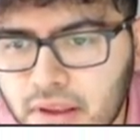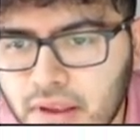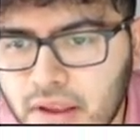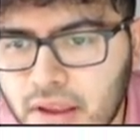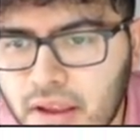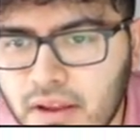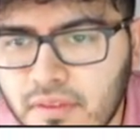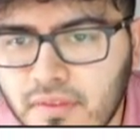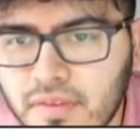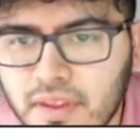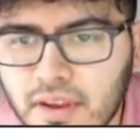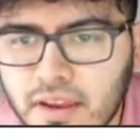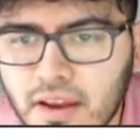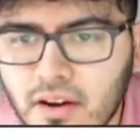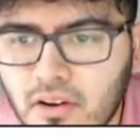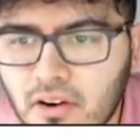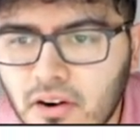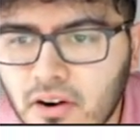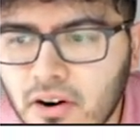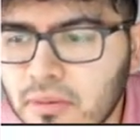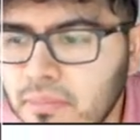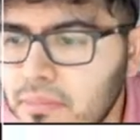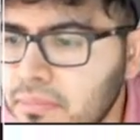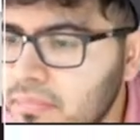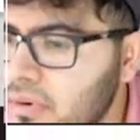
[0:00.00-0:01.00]
if they
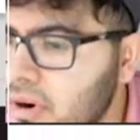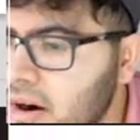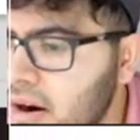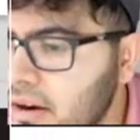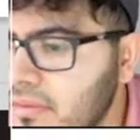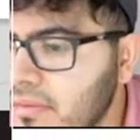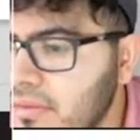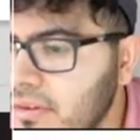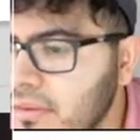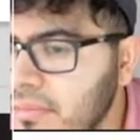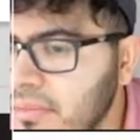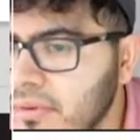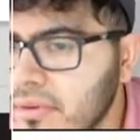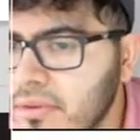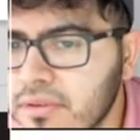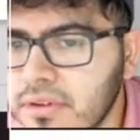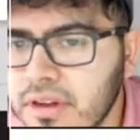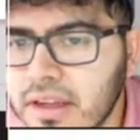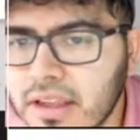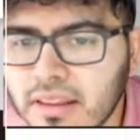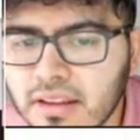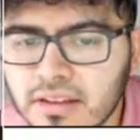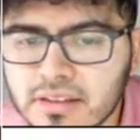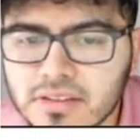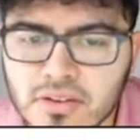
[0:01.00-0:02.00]
are profitable,
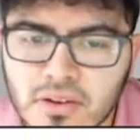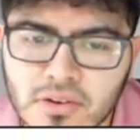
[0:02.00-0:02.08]
and let's